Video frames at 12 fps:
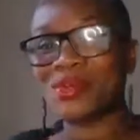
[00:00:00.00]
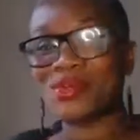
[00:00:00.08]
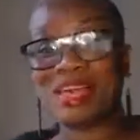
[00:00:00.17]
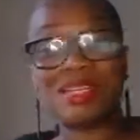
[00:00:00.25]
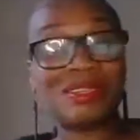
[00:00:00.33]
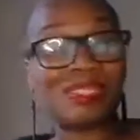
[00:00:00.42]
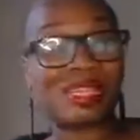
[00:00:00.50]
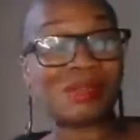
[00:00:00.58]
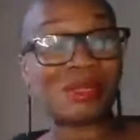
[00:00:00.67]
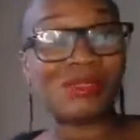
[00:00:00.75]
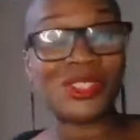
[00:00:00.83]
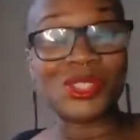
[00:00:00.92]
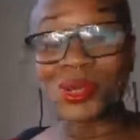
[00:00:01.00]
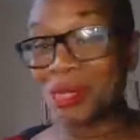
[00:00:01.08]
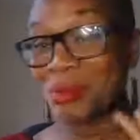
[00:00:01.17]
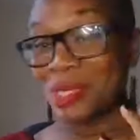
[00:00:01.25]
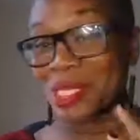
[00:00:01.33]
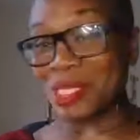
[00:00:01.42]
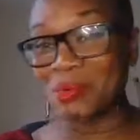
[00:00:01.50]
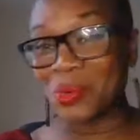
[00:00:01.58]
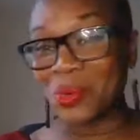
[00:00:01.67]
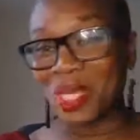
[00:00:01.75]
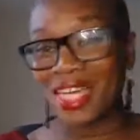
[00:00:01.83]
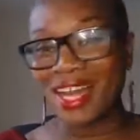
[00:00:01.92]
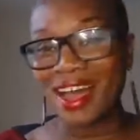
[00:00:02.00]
thank you so much for joining me this morning.